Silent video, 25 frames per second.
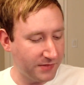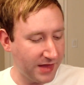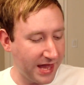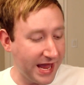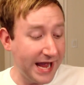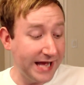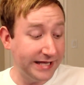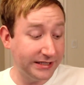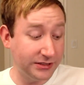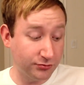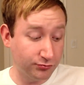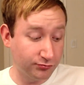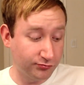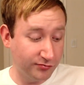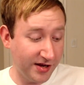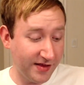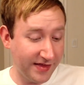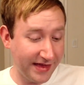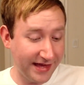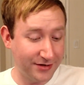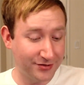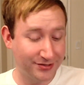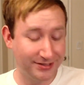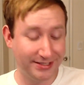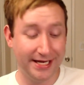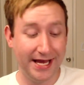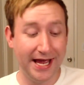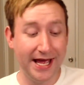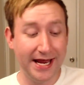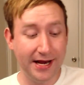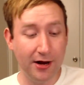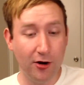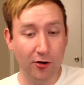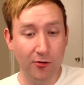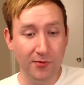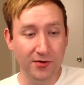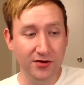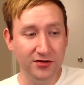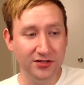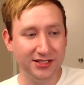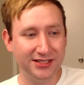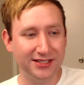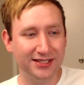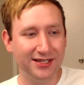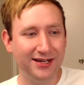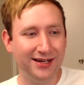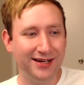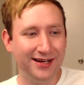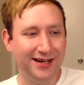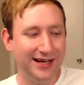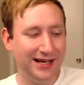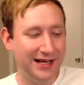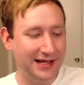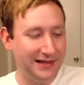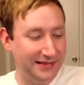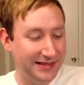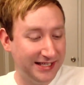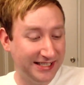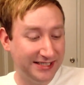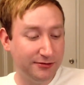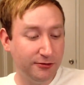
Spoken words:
It's really interesting. It almost, this